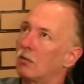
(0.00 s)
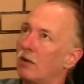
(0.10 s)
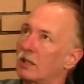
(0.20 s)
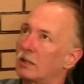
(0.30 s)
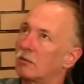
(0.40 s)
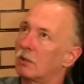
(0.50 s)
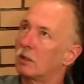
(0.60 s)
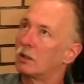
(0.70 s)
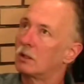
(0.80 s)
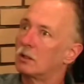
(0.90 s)
Festival
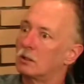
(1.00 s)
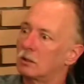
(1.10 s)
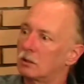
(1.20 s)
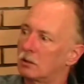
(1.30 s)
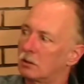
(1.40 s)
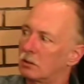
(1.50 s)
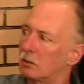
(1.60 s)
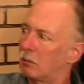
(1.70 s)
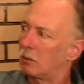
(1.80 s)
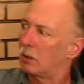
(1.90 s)
is, I
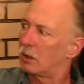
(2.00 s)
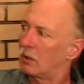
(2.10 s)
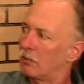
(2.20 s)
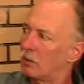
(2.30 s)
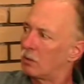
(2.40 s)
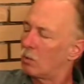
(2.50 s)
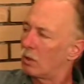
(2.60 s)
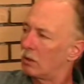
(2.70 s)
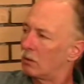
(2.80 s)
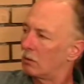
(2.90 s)
believe, the
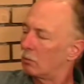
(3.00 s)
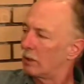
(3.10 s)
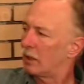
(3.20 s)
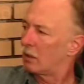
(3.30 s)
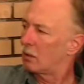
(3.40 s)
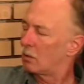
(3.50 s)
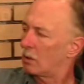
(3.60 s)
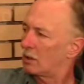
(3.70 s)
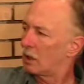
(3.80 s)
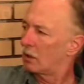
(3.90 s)
weekend of the
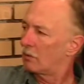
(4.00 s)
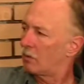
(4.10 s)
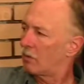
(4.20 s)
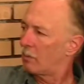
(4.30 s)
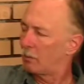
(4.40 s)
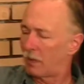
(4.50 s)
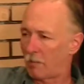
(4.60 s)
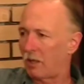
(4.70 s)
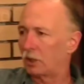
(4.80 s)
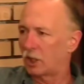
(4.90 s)
22nd of November, but I
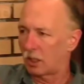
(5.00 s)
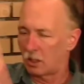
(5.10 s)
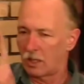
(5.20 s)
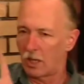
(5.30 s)
better check on that.